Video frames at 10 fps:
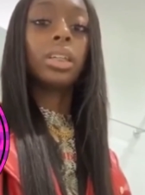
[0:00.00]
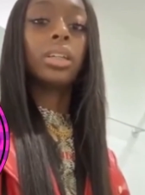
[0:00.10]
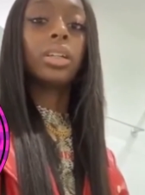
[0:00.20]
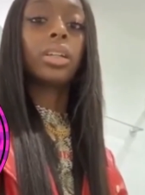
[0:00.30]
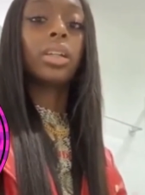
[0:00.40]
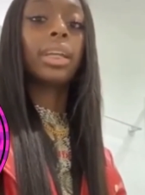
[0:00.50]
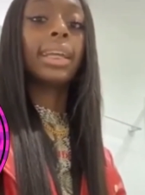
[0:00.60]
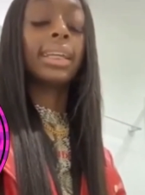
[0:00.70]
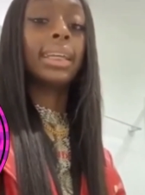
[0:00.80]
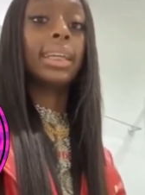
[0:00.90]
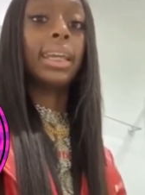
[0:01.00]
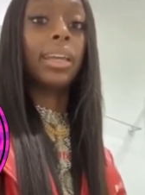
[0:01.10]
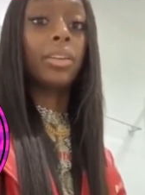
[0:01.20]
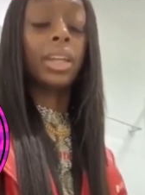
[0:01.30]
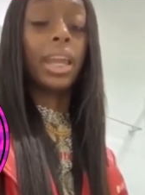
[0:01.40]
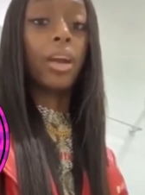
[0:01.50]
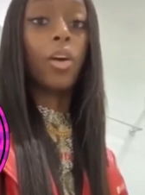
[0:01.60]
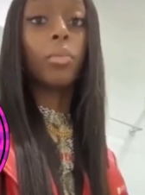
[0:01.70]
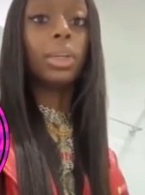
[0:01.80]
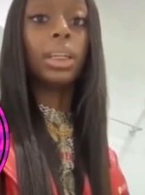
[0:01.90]
sit here and get internet
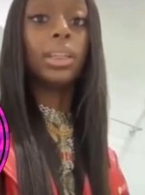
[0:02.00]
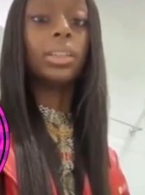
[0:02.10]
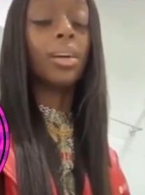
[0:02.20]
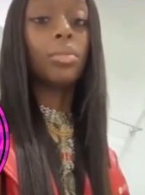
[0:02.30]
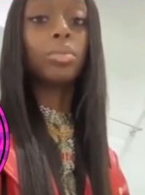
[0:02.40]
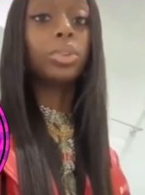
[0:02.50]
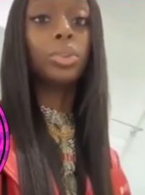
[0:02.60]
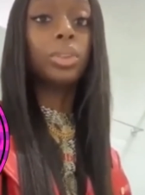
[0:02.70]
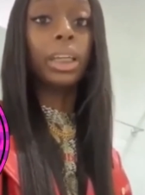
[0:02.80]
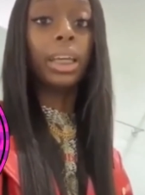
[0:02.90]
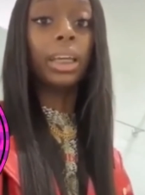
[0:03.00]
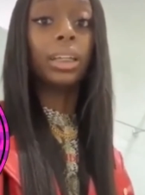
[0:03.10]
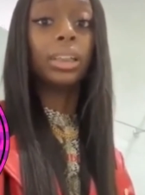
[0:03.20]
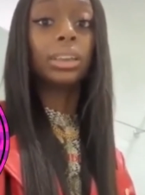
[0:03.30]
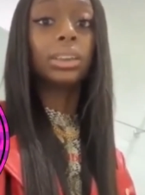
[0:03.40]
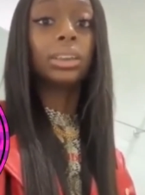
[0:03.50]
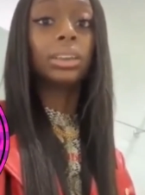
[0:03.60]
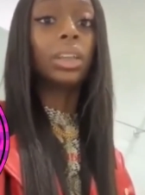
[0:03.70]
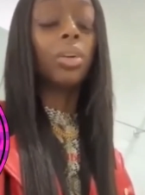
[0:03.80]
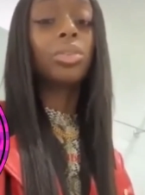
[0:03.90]
on me. Don't do that.
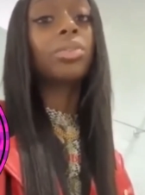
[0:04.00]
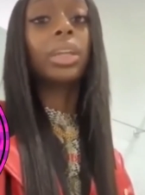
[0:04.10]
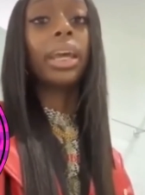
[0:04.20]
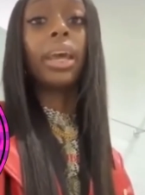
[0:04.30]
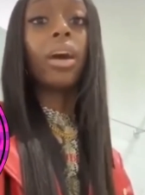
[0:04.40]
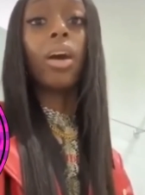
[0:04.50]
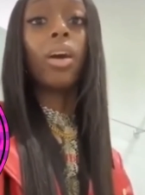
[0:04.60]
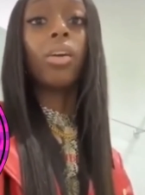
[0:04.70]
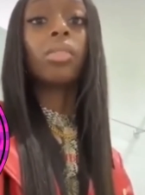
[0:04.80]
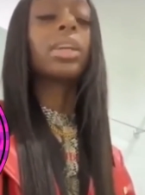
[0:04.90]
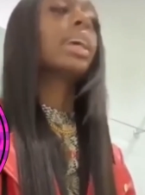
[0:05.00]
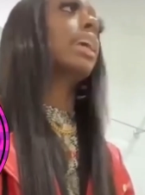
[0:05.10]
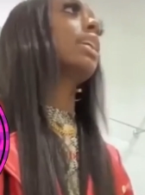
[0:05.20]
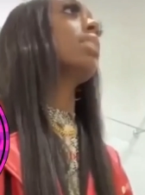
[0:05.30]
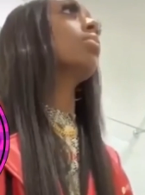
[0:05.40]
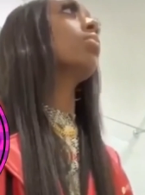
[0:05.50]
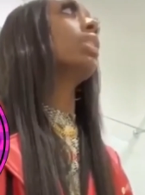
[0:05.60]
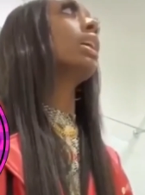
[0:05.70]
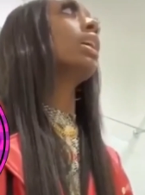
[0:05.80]
Don't do that at all. And even